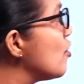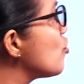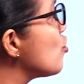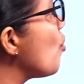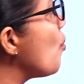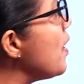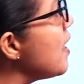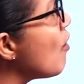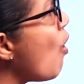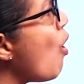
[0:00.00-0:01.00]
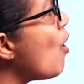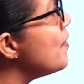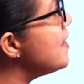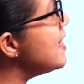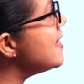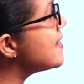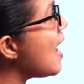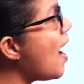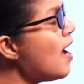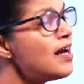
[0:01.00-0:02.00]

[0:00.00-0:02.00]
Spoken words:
So we call these are